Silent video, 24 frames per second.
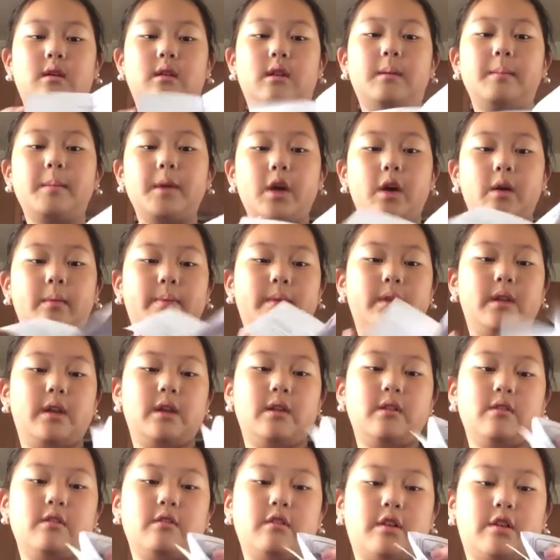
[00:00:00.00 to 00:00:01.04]
let me open the
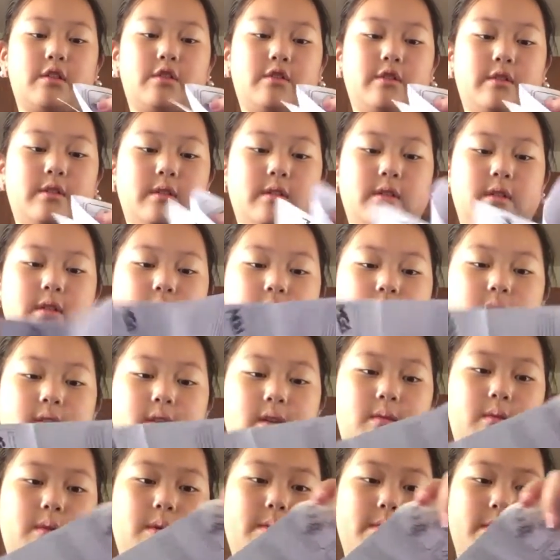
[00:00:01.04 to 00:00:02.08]
instructions and
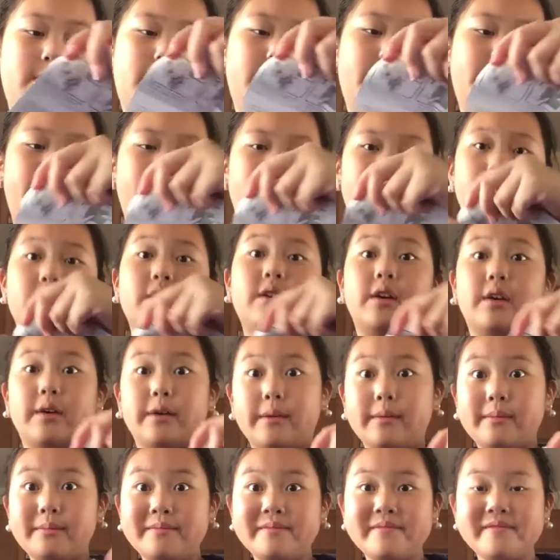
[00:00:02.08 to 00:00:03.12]
see what we're supposed to
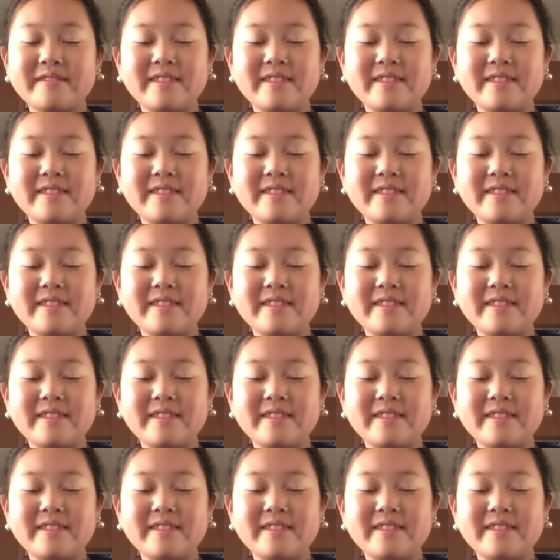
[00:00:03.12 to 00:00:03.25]
do.